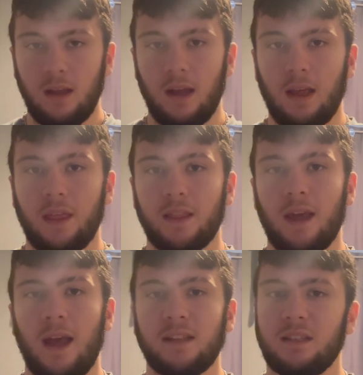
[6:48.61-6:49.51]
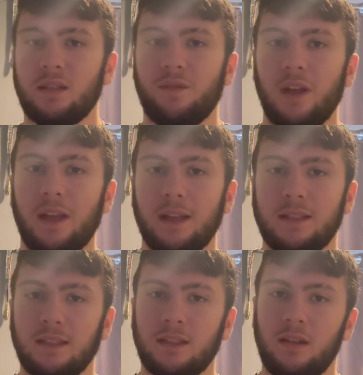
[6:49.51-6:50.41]
I think that as this fight gets
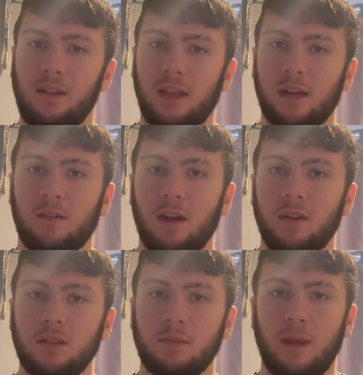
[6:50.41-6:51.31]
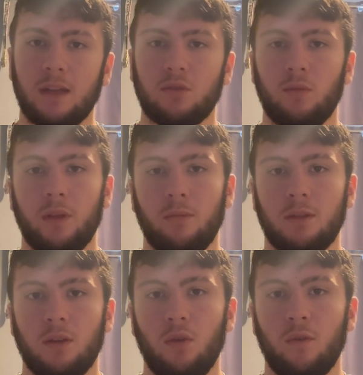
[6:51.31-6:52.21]
into the later rounds, Max will be able
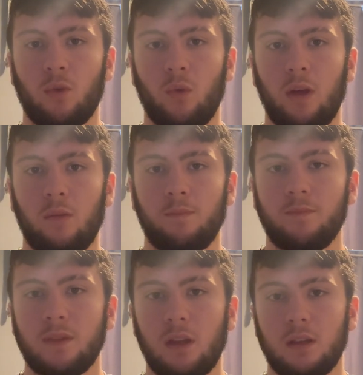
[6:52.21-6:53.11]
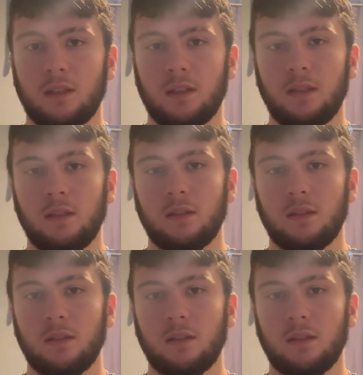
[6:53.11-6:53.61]
to overwhelm Dustin.